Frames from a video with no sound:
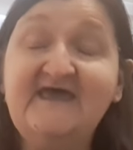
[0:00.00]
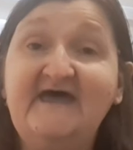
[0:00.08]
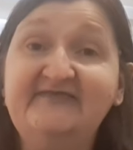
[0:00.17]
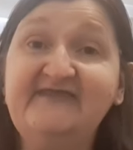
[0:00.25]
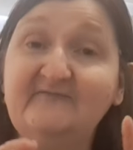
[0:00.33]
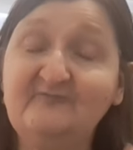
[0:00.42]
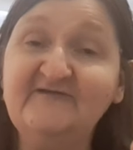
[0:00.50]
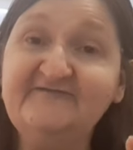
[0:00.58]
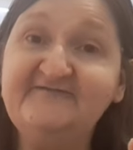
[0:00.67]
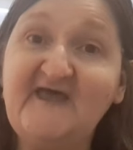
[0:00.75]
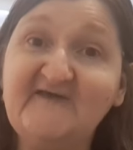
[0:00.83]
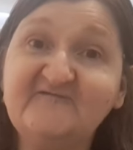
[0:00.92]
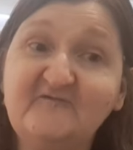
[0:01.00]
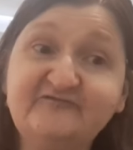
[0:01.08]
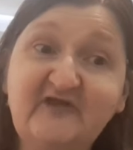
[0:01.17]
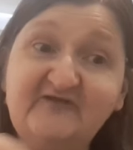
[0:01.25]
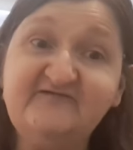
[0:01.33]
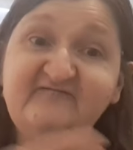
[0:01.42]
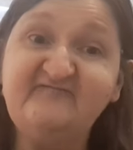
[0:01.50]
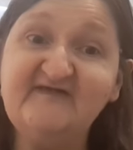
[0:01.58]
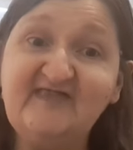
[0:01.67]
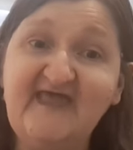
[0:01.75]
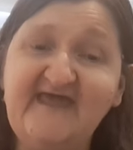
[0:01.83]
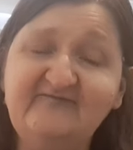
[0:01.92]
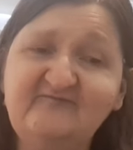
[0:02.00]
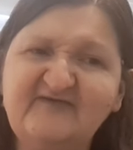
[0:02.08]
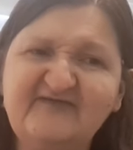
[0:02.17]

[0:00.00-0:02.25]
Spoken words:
And then once that's all done, you fill it in